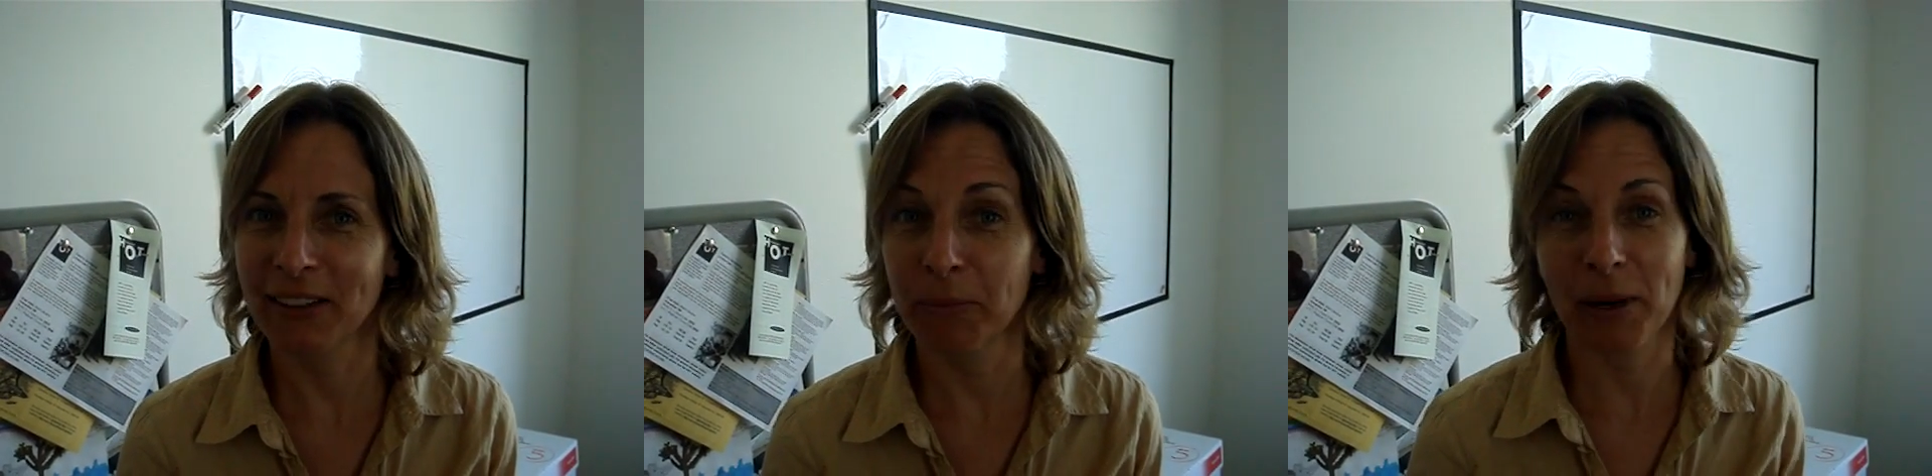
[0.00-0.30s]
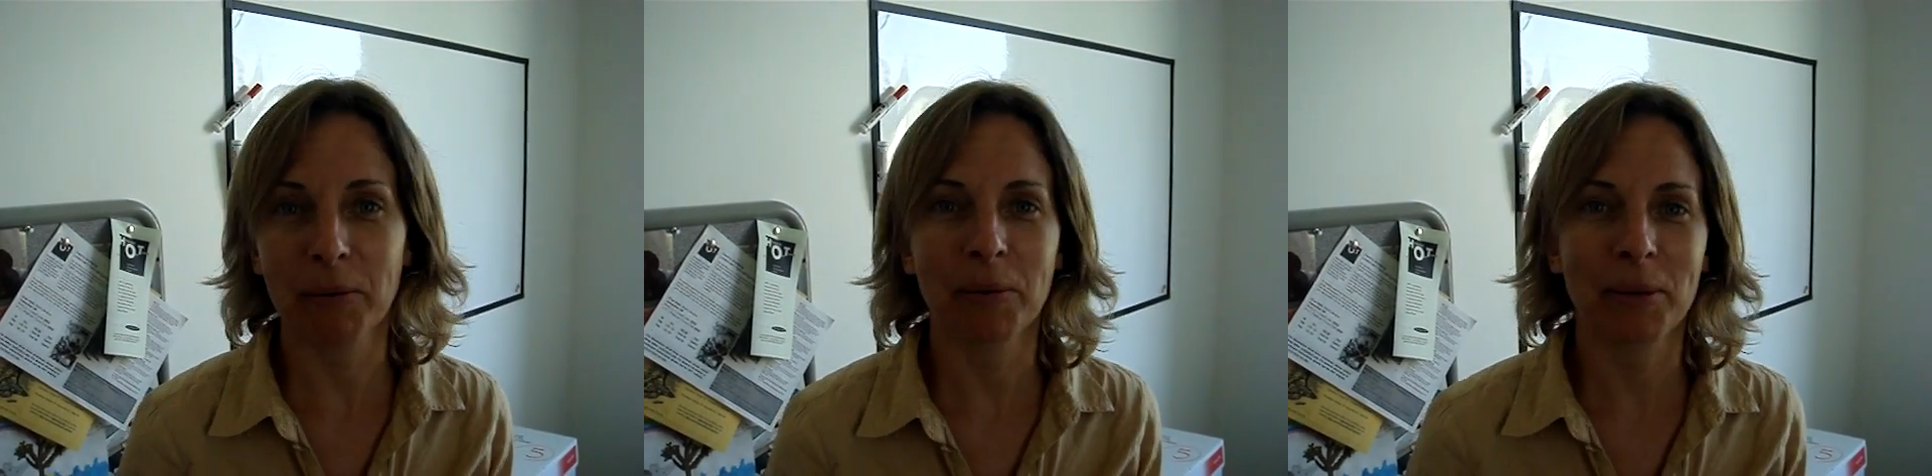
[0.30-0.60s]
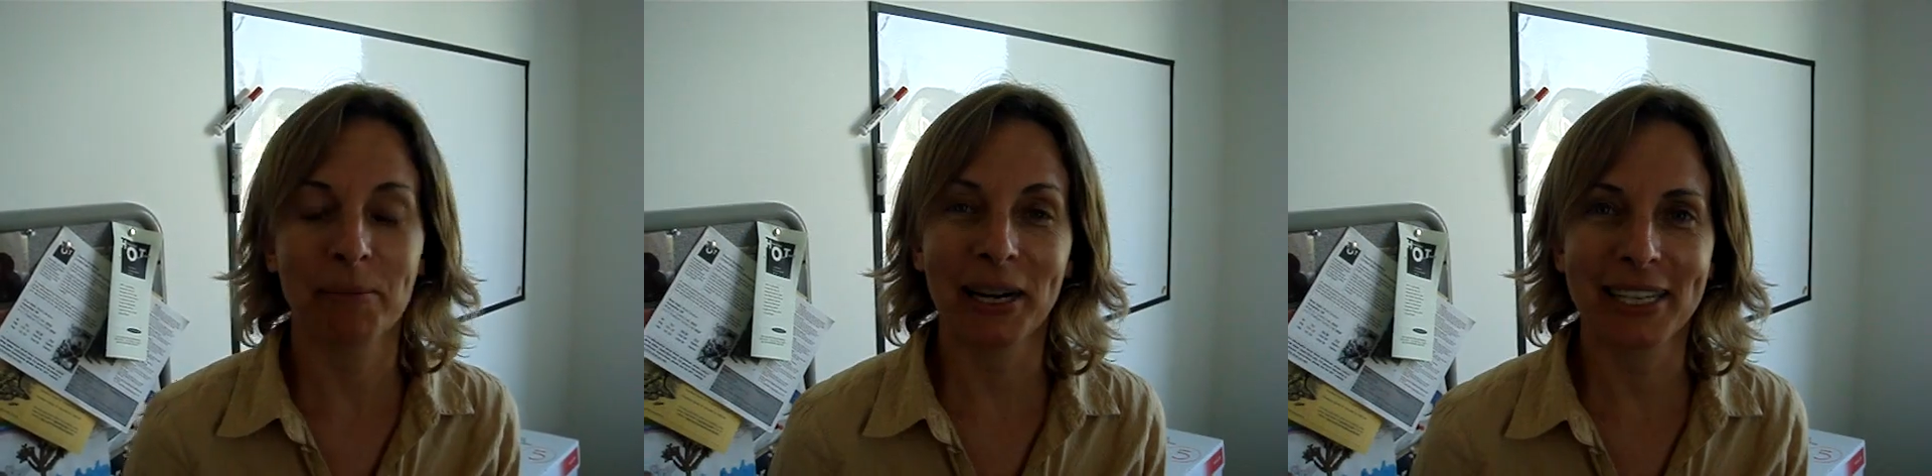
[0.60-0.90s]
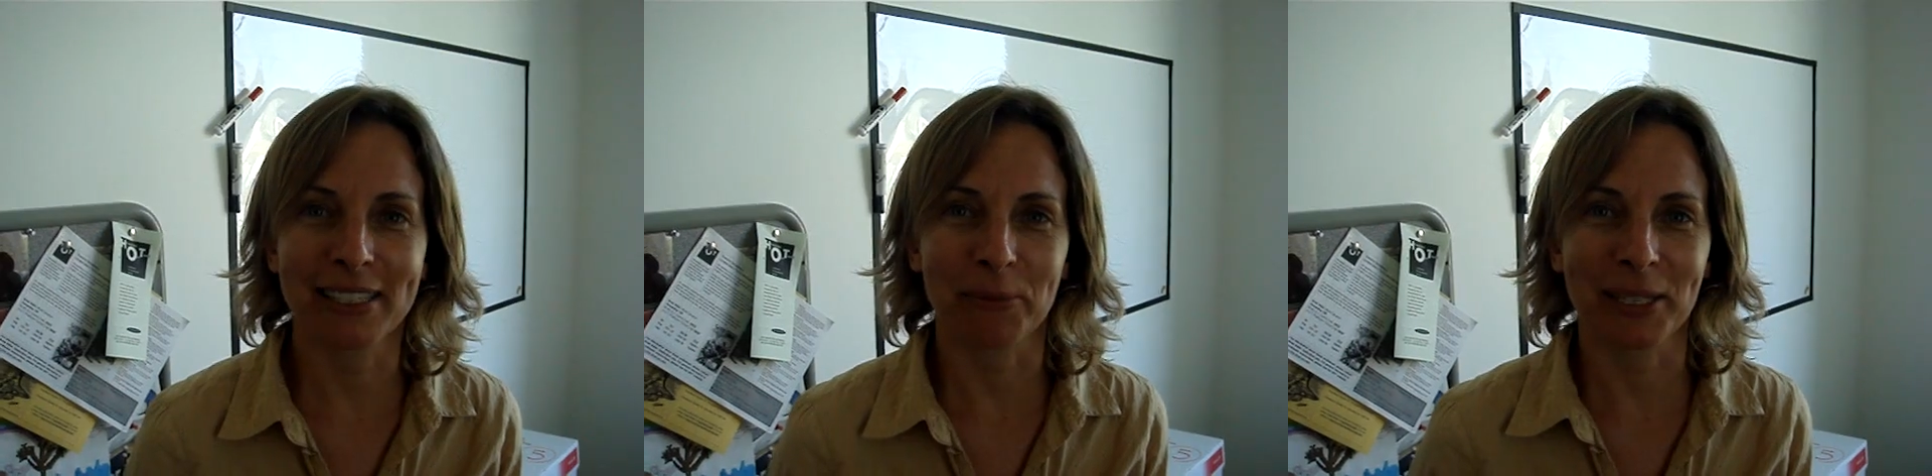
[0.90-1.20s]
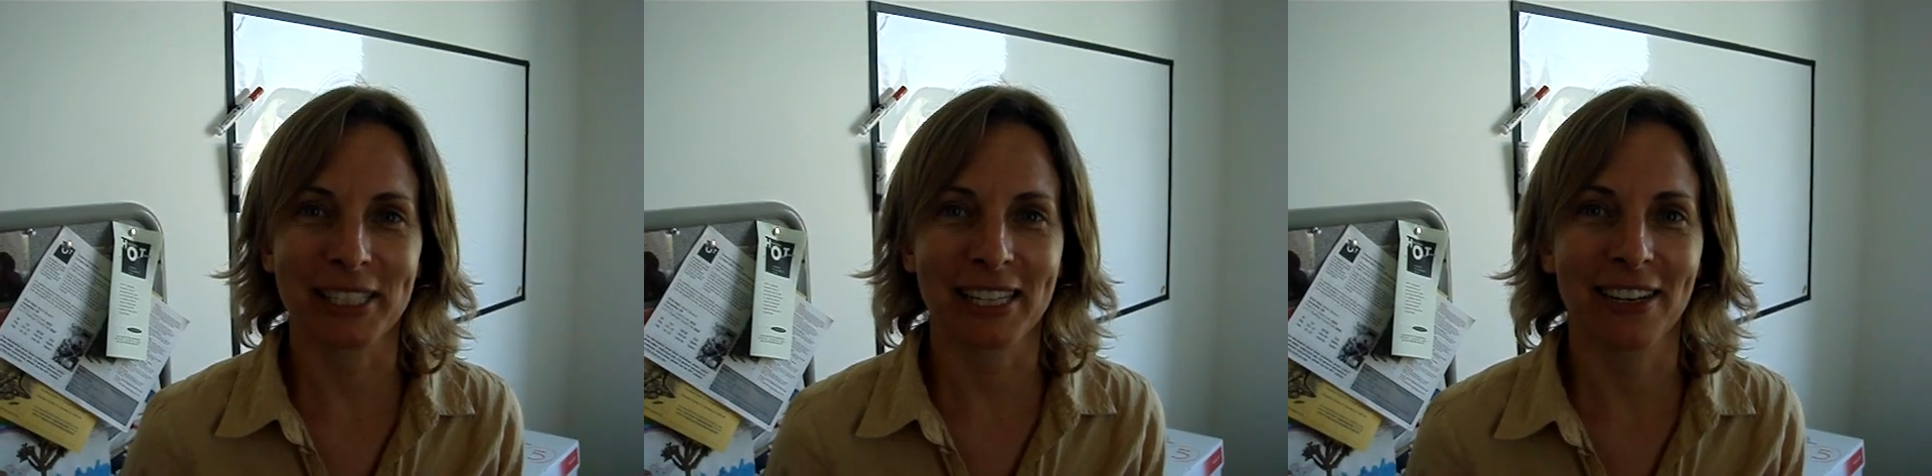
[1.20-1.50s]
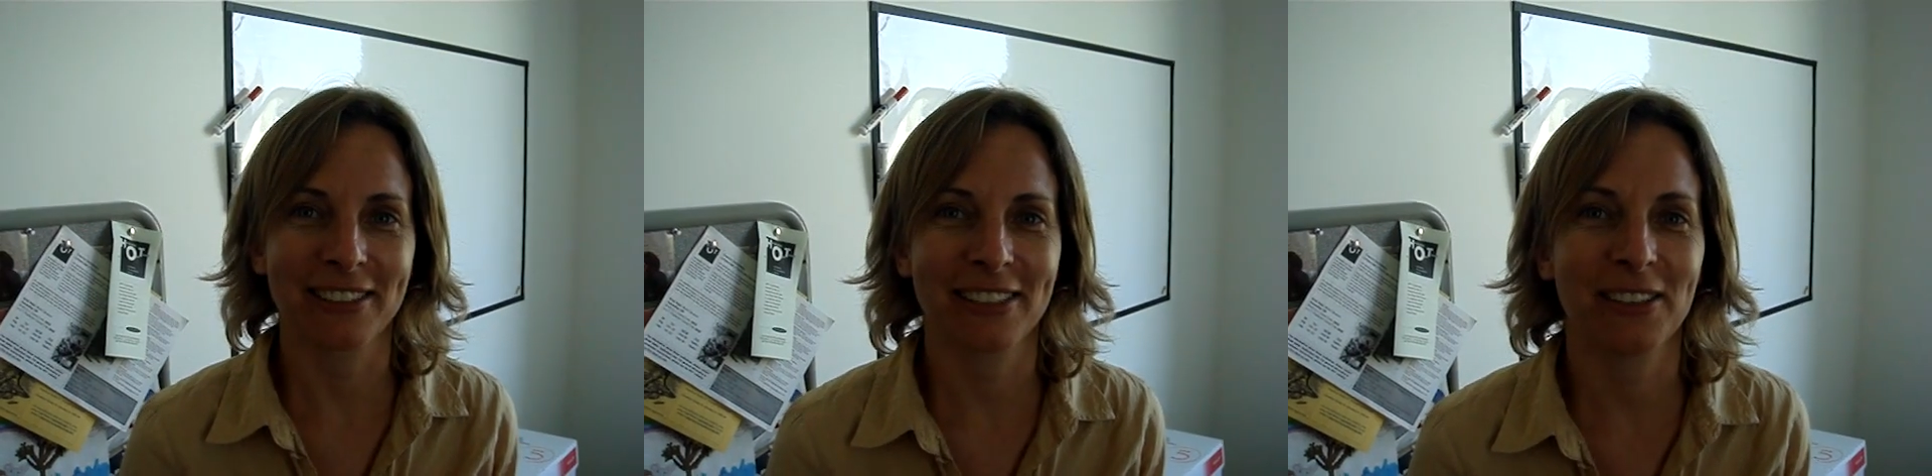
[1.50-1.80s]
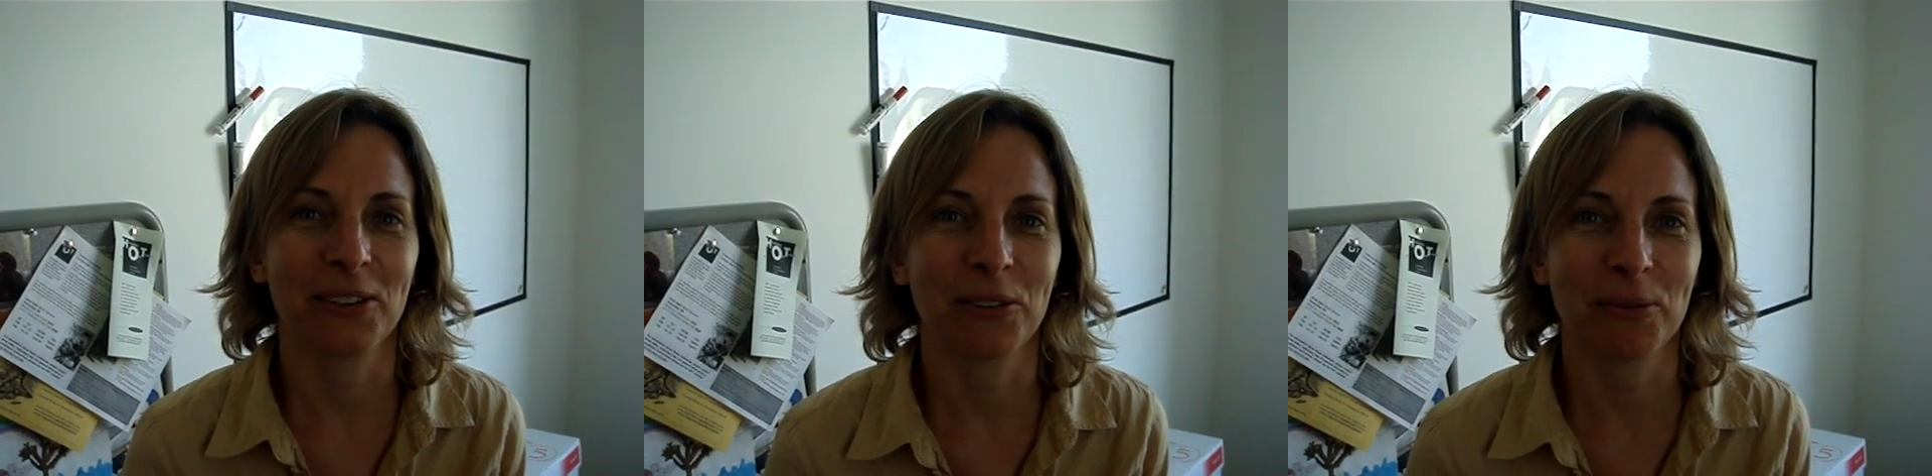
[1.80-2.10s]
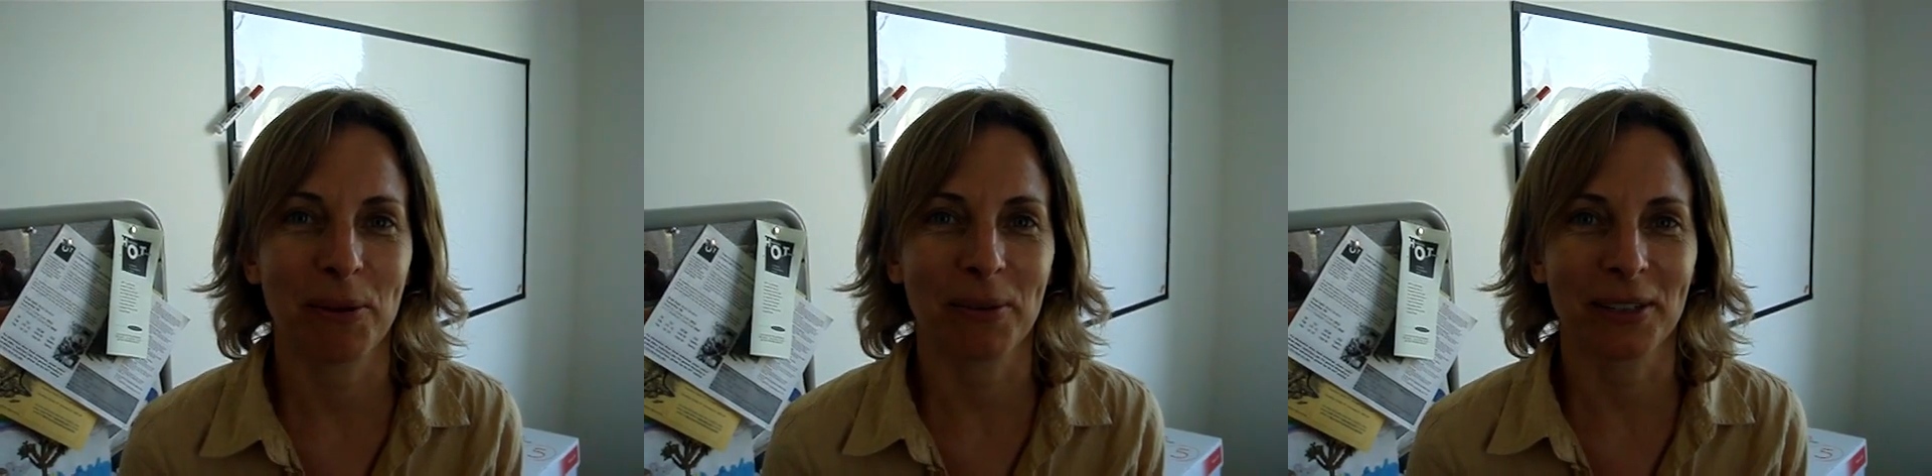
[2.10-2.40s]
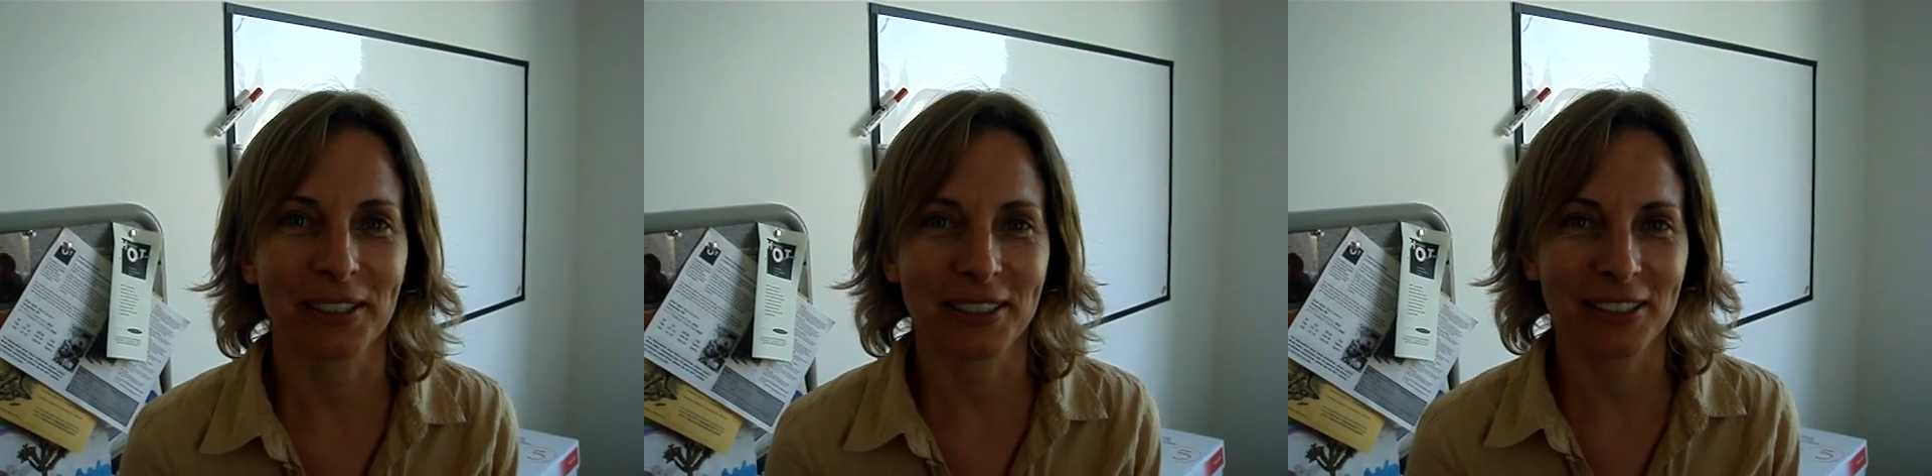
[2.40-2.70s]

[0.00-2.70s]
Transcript: or probably bikes are pretty scarce too if people are